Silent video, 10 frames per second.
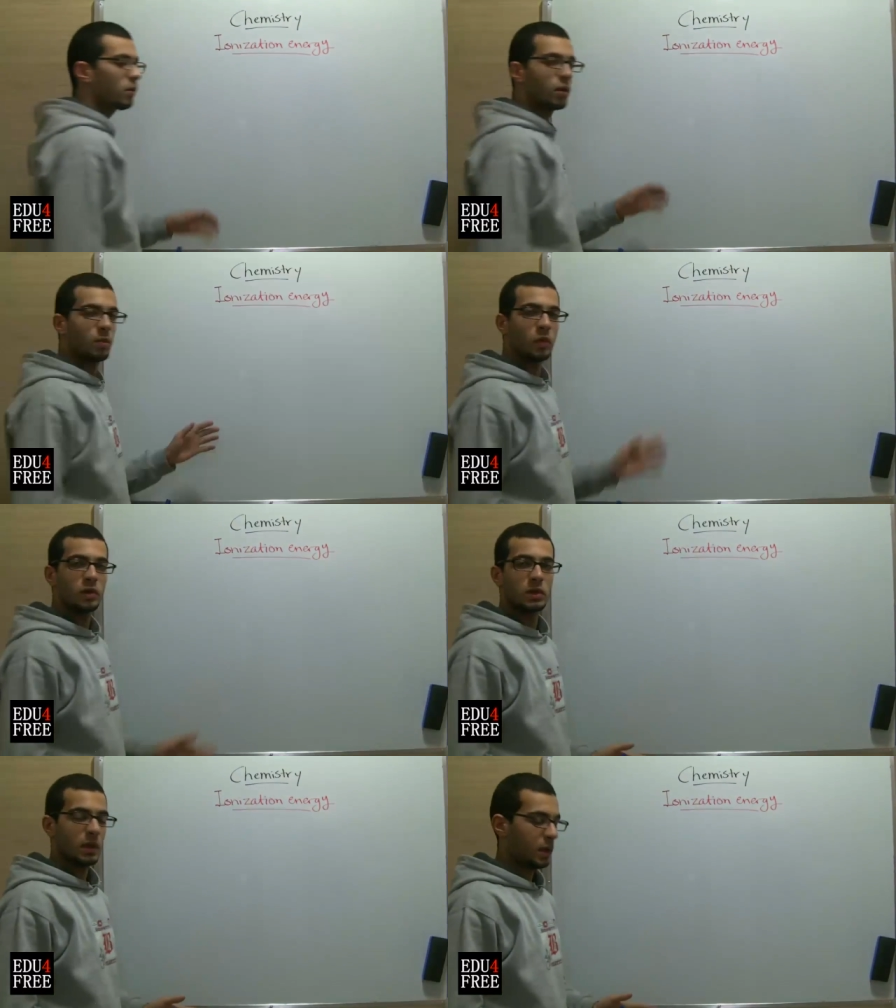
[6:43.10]

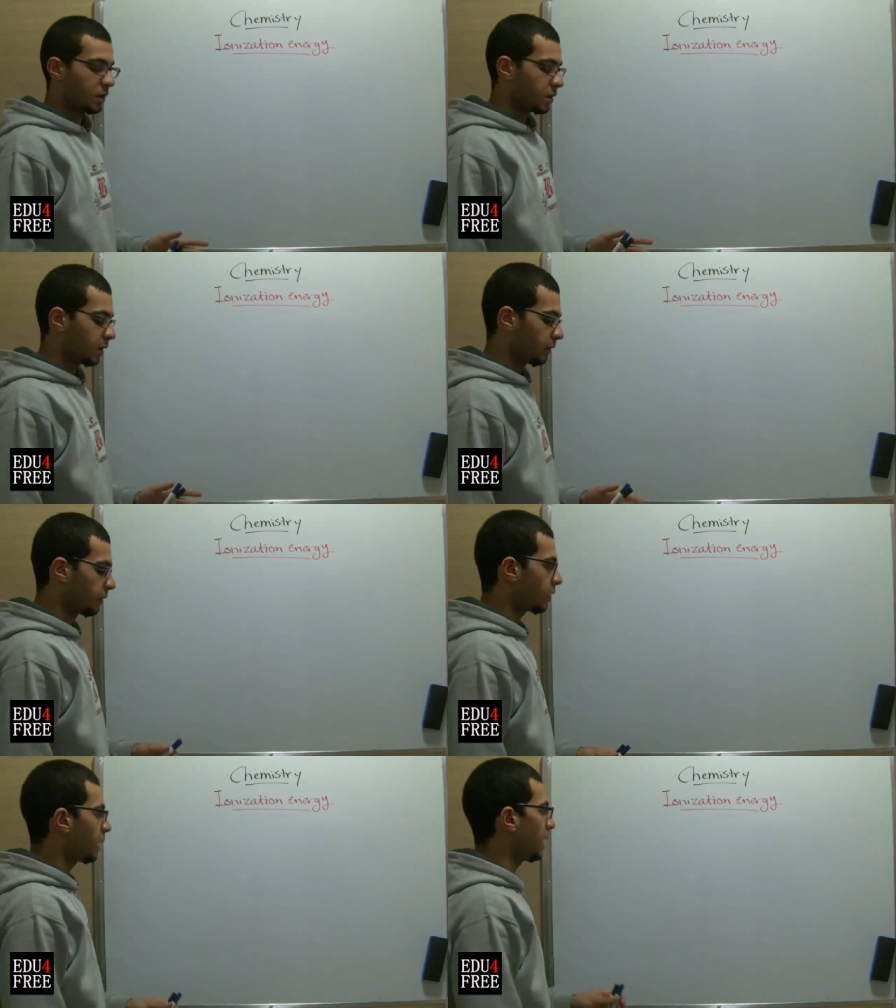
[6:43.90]
outermost energy
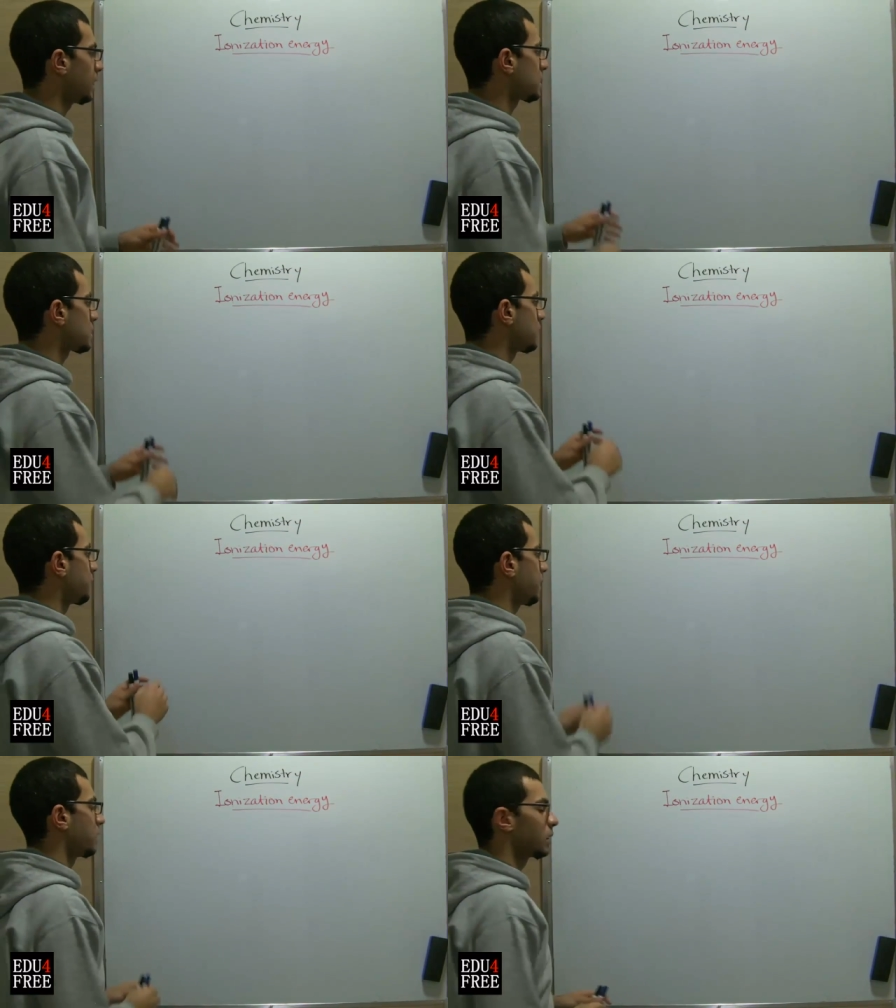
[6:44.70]
level is
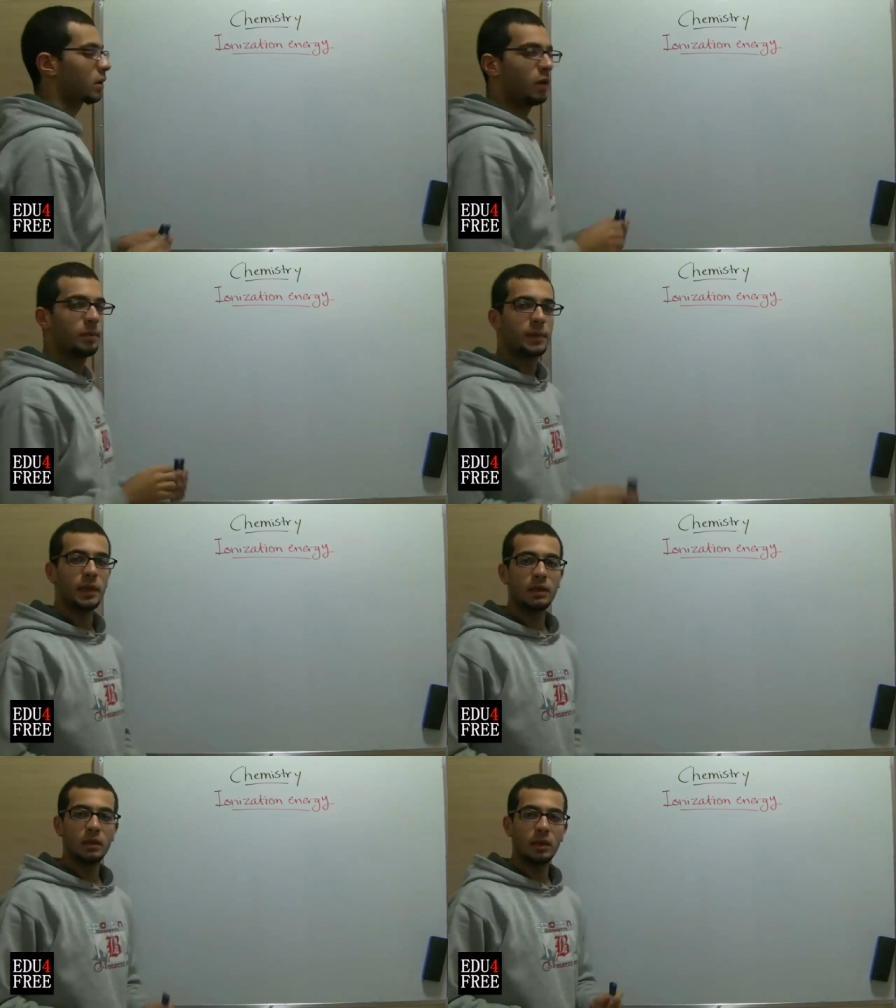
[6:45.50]
filled
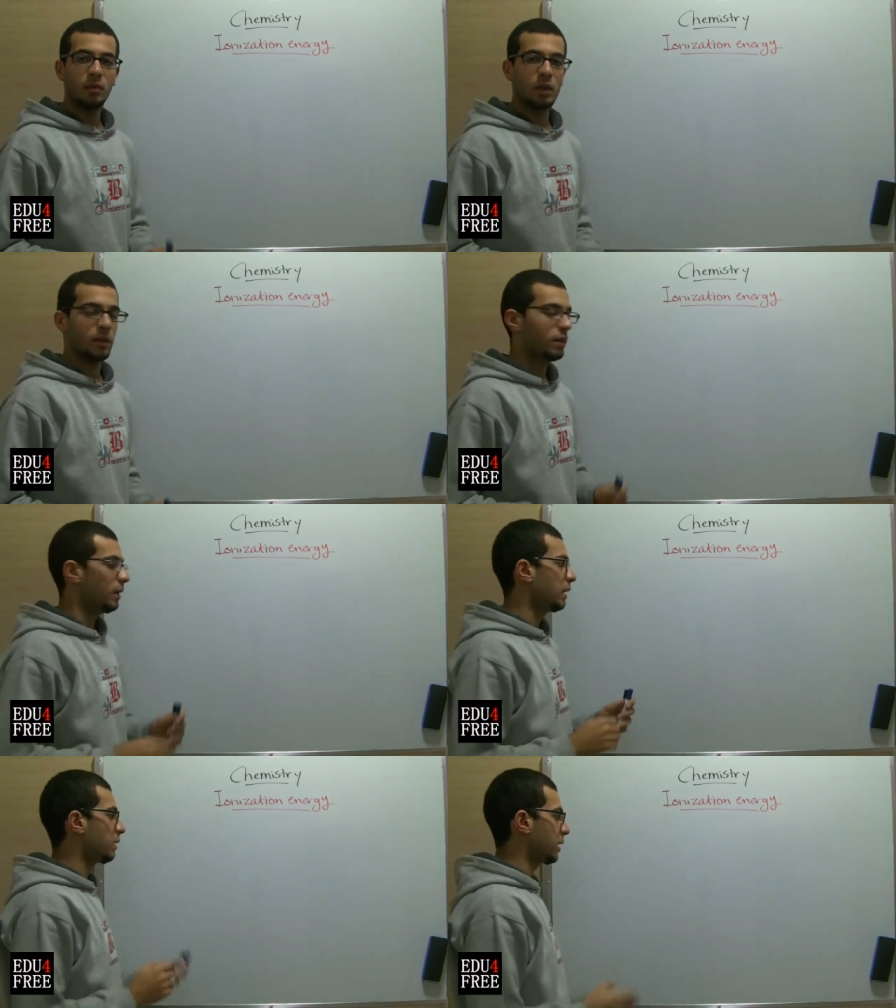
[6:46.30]
completely with
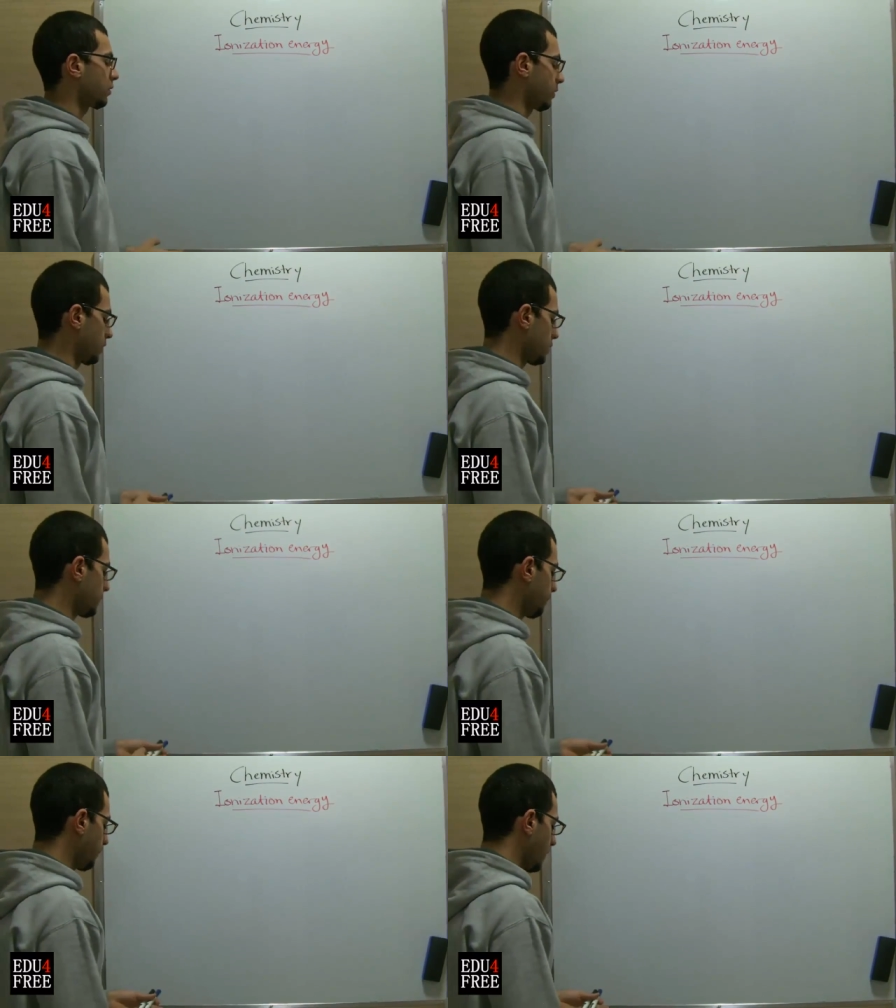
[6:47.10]
electrons.